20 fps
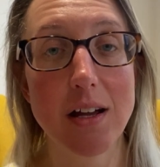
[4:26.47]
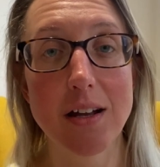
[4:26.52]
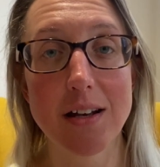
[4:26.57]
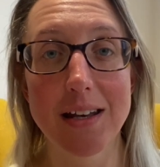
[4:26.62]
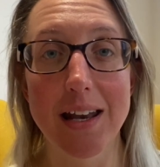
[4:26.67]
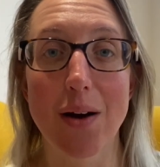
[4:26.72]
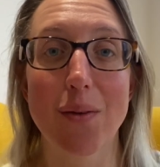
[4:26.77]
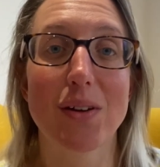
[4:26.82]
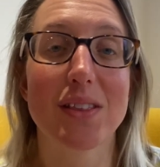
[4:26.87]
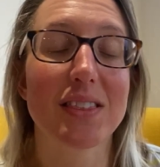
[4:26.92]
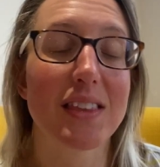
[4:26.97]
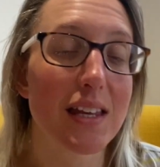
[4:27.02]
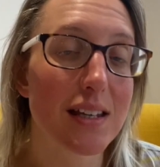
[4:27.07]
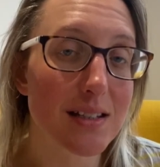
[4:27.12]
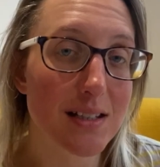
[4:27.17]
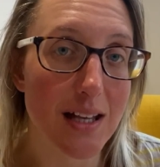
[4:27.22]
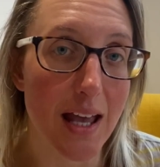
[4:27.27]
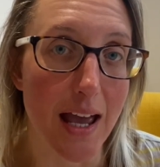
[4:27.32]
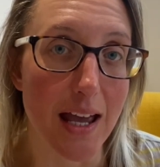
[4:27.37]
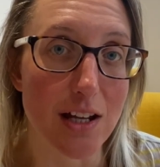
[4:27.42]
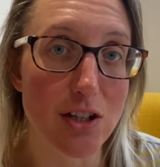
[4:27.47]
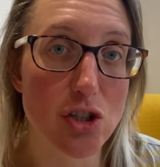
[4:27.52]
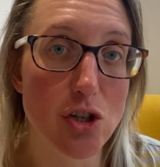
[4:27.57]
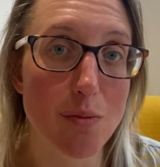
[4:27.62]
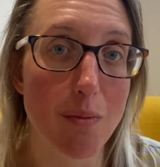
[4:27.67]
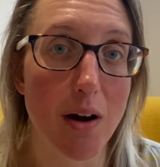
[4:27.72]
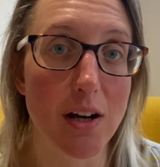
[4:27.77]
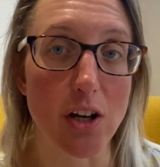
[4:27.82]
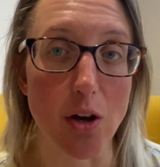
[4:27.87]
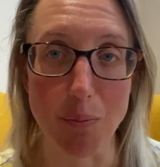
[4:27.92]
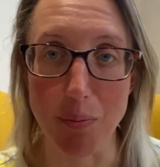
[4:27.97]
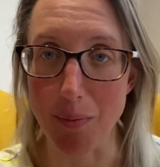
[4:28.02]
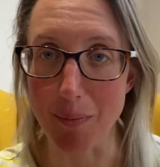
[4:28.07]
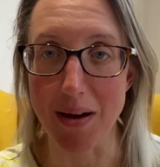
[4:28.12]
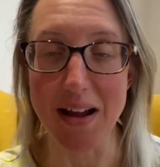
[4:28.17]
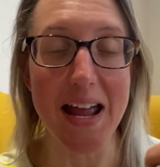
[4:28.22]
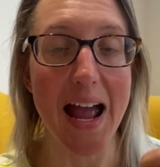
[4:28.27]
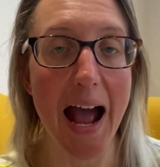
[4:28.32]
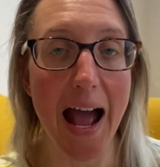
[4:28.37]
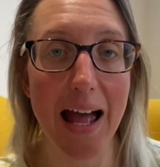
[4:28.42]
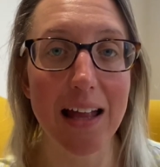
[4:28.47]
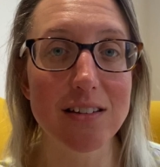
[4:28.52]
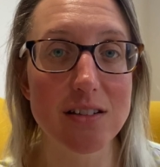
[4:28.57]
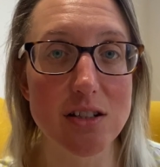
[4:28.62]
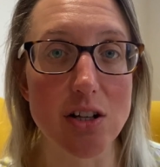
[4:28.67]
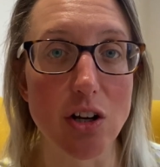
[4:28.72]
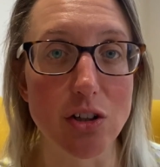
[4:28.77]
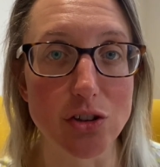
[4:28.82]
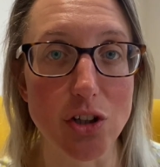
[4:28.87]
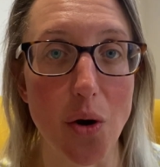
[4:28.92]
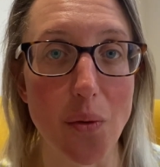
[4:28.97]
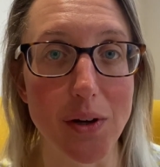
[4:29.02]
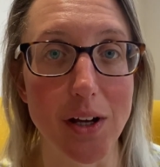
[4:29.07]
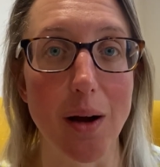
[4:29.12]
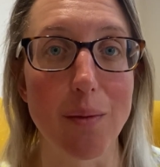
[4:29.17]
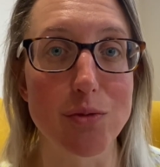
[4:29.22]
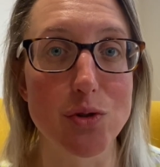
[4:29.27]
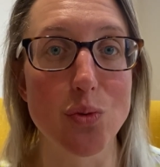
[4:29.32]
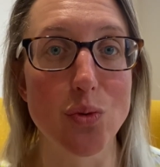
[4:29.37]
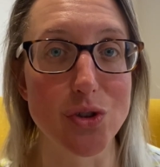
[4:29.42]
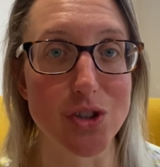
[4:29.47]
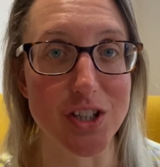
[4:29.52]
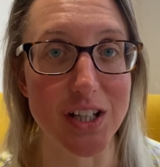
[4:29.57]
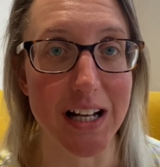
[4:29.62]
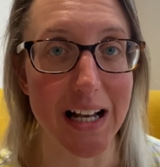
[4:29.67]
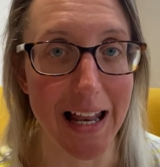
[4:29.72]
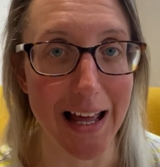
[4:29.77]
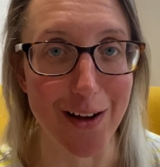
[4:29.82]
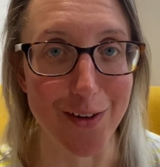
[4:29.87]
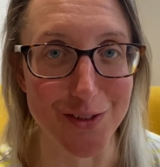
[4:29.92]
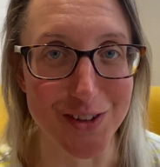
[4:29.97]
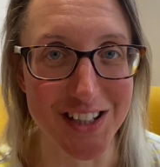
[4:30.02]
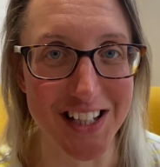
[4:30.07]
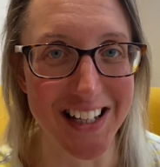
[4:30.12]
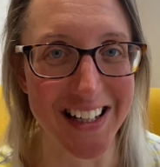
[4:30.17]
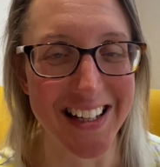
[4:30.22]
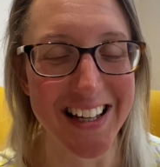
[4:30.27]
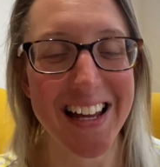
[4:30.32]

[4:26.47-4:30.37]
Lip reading: Now, in this case, you might go, but my hands aren't going up towards the clouds.